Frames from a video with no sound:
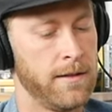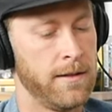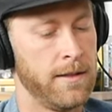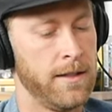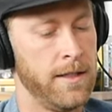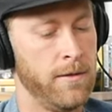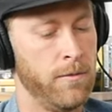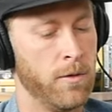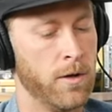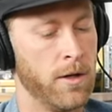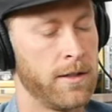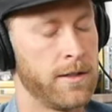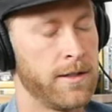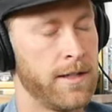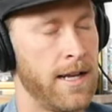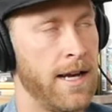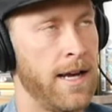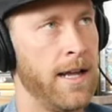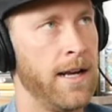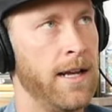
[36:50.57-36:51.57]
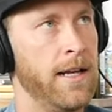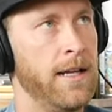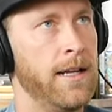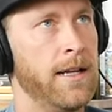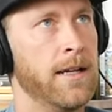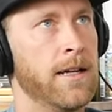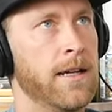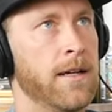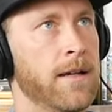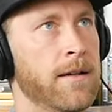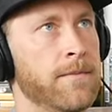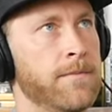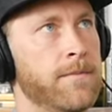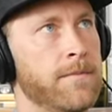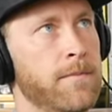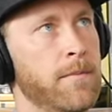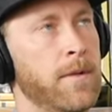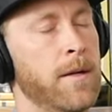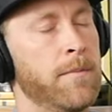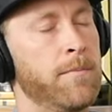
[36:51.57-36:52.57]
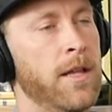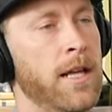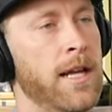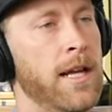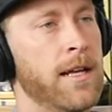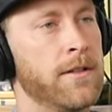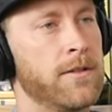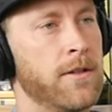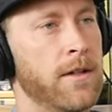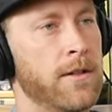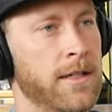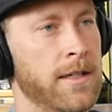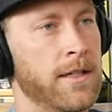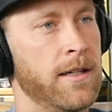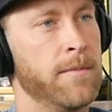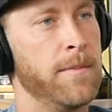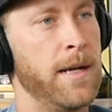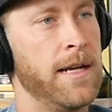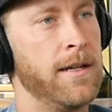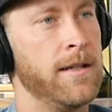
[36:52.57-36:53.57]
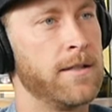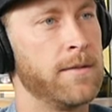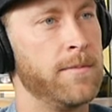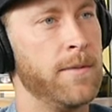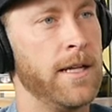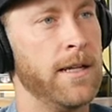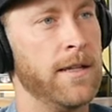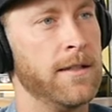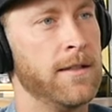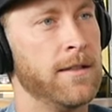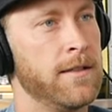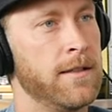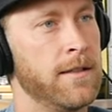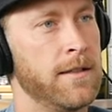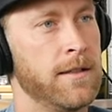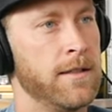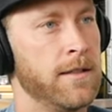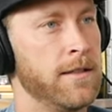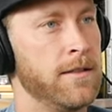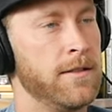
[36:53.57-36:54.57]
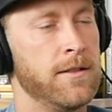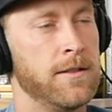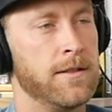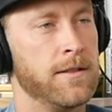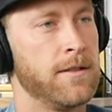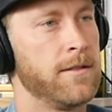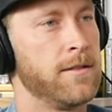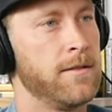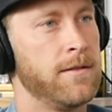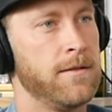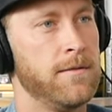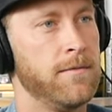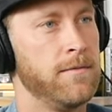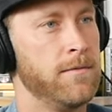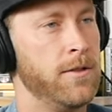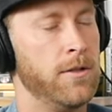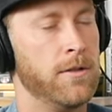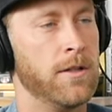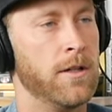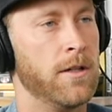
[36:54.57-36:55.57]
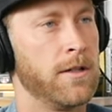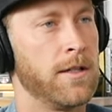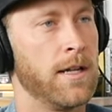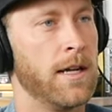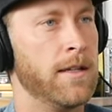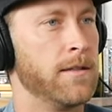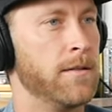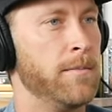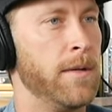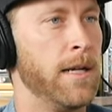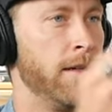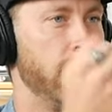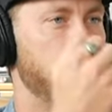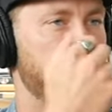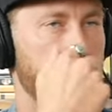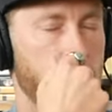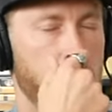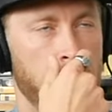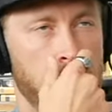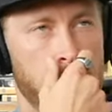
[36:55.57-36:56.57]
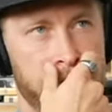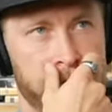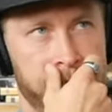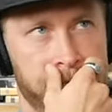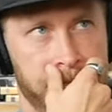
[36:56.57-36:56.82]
He works at a, uh, a plant. So I was like a maintenance man, just doing all kinds of maintenance work.